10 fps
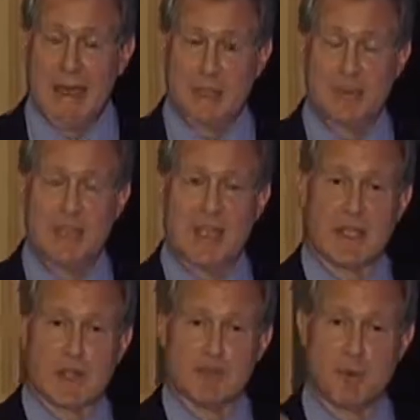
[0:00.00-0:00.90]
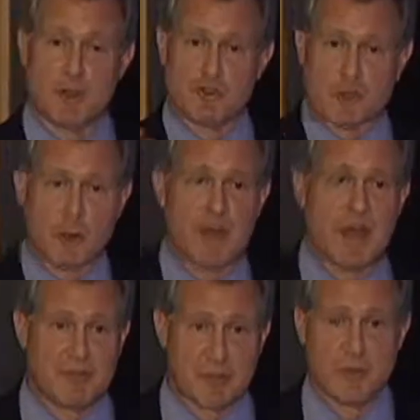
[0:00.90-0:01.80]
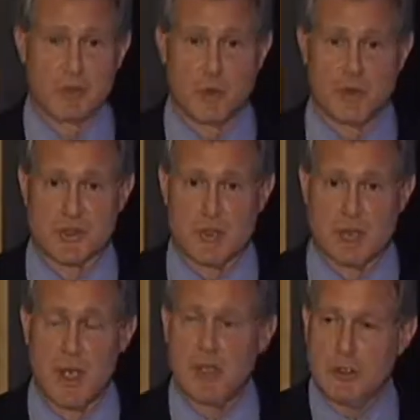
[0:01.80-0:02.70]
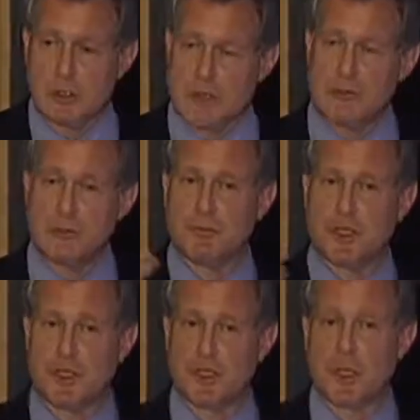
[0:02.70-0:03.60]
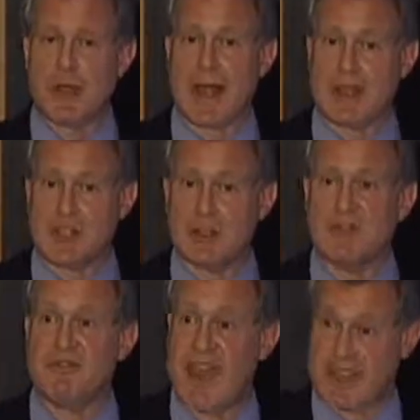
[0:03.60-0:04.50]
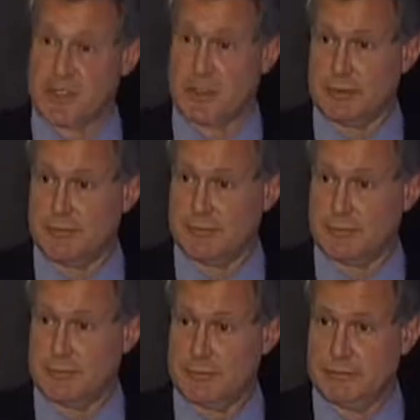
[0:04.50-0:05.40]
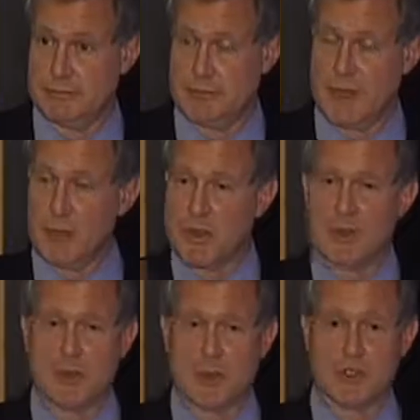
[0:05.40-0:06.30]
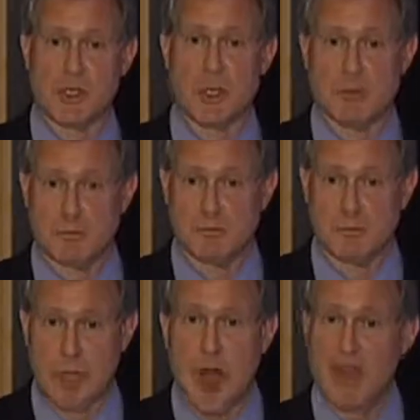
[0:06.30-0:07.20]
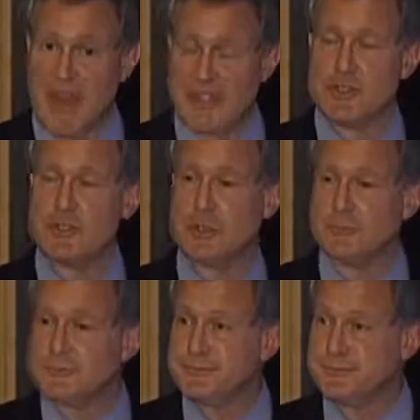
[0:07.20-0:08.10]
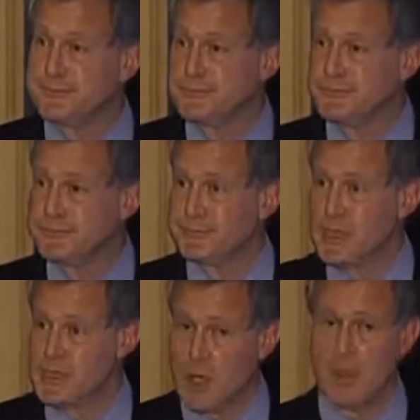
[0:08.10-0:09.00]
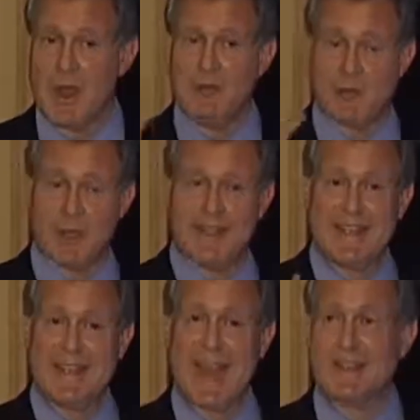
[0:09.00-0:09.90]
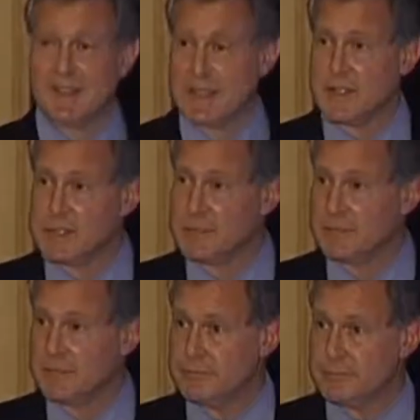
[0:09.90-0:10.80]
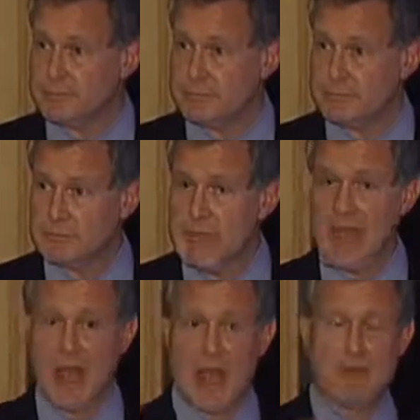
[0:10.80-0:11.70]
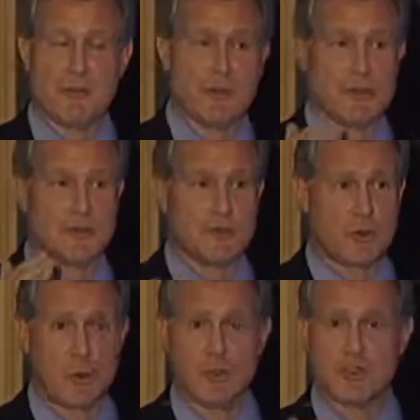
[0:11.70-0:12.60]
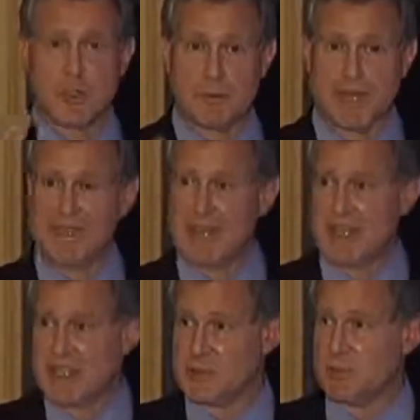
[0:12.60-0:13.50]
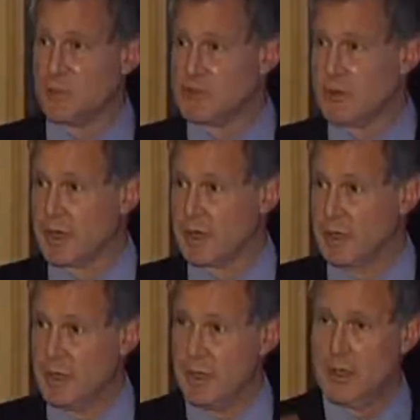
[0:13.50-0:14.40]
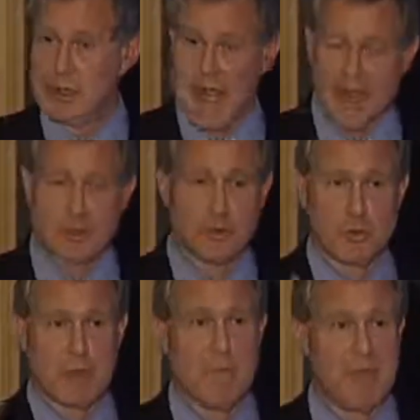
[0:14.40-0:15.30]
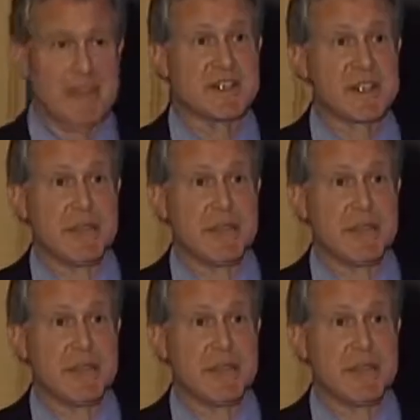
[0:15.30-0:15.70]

and you take in a sports drink with high fructose corn syrup, you can replete your glycogen faster than with glucose alone. That's true. So for elite athletes, a high fructose corn syrup containing sports drink actually makes